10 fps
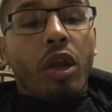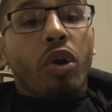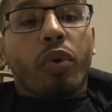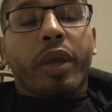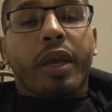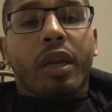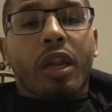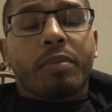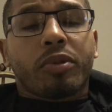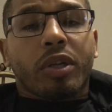locate
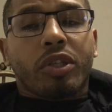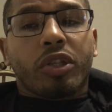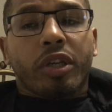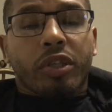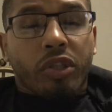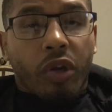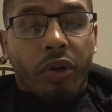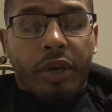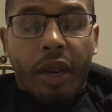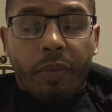clubs so that you can
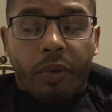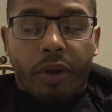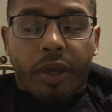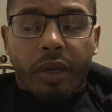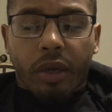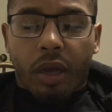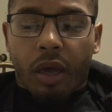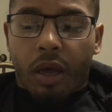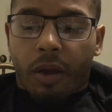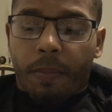start networking.
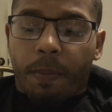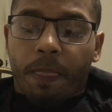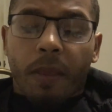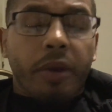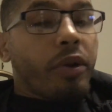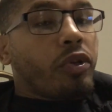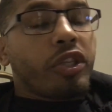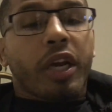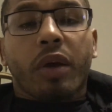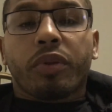
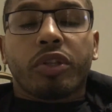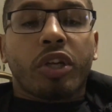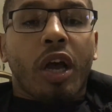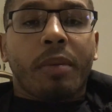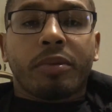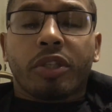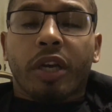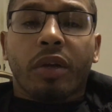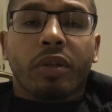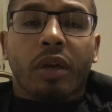Check out the jobs,
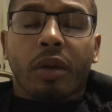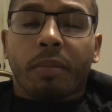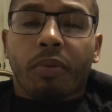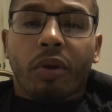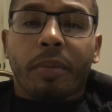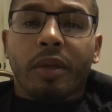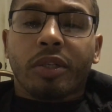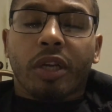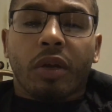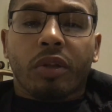check out the unemployment,
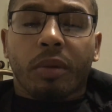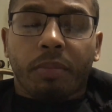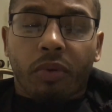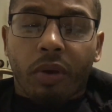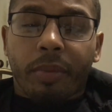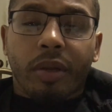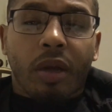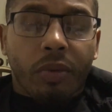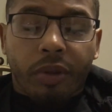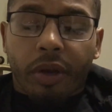check out the employment
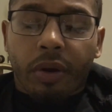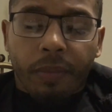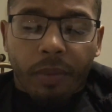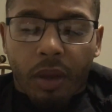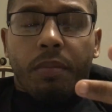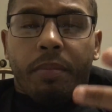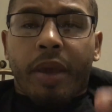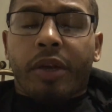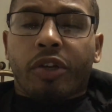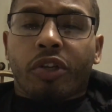out there. Make